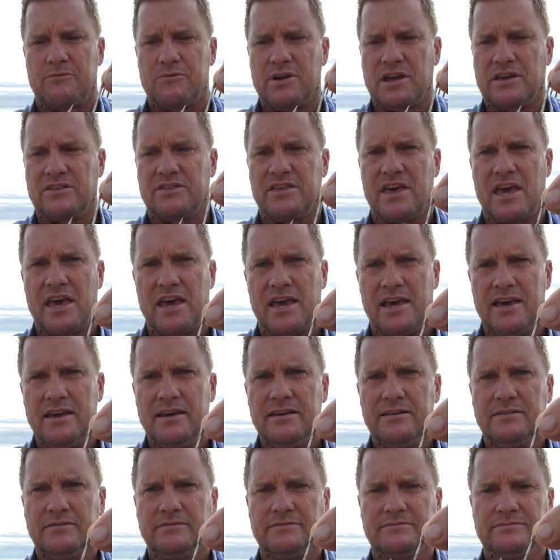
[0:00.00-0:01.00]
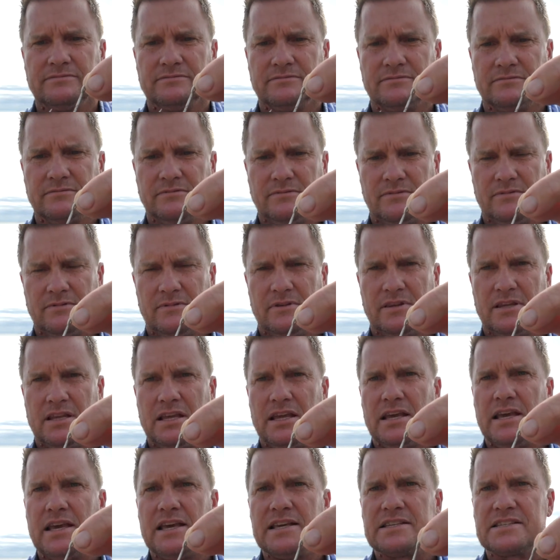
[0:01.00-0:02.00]
rig there
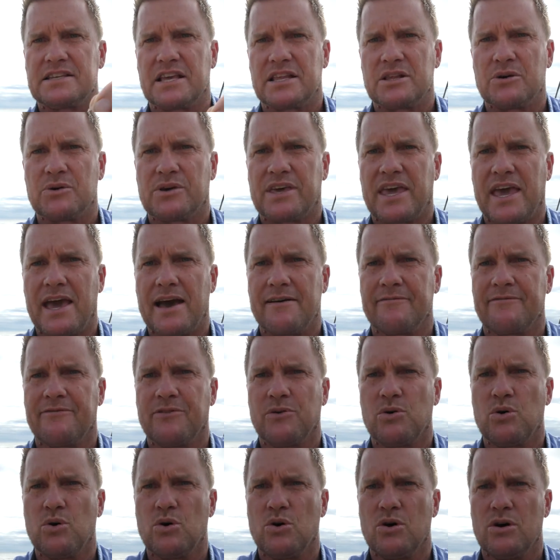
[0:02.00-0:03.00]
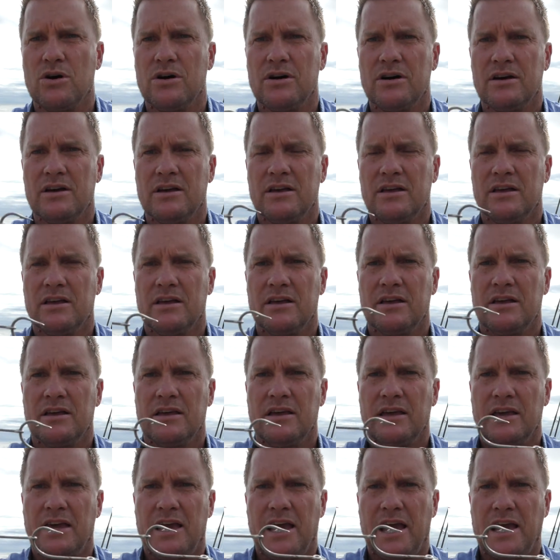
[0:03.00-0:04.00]
is going to account for
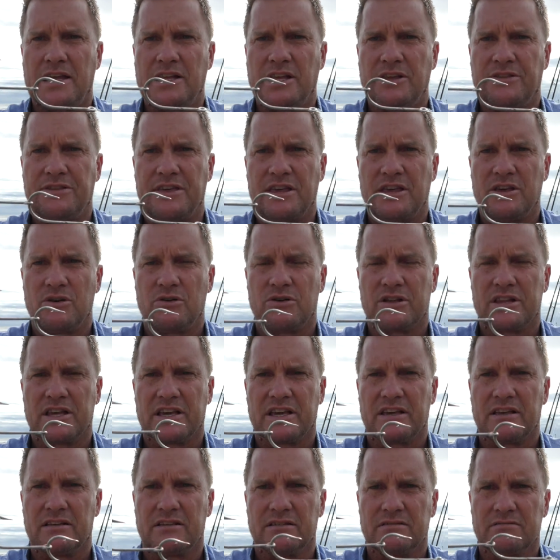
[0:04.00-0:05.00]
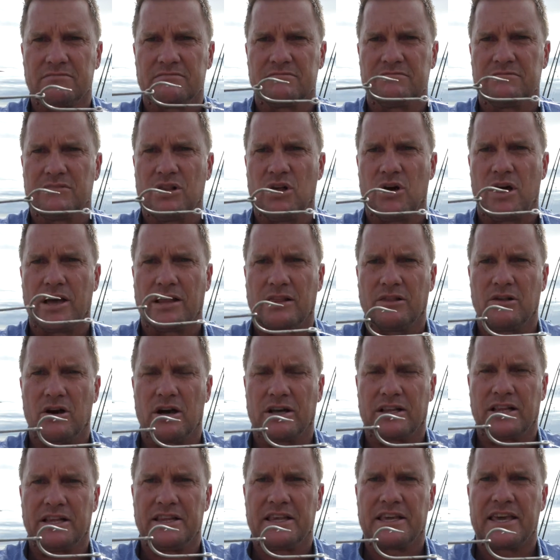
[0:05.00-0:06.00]
anything you're going to
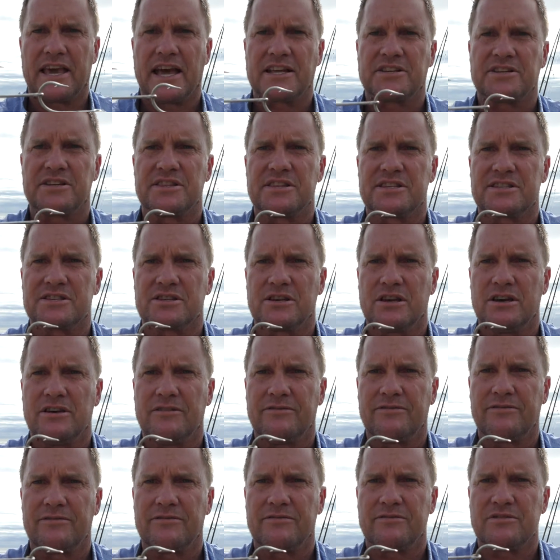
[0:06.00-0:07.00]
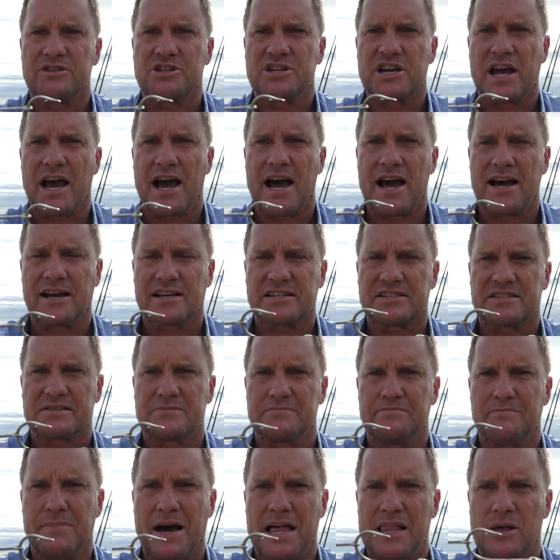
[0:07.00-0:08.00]
likely to catch in the surf. Sharks,
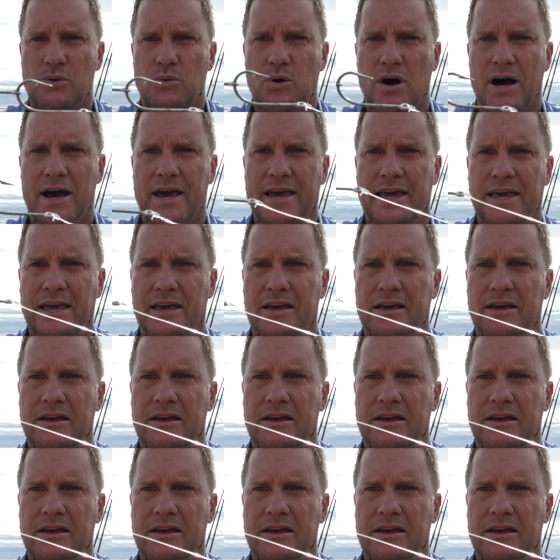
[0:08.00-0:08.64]
mulloway,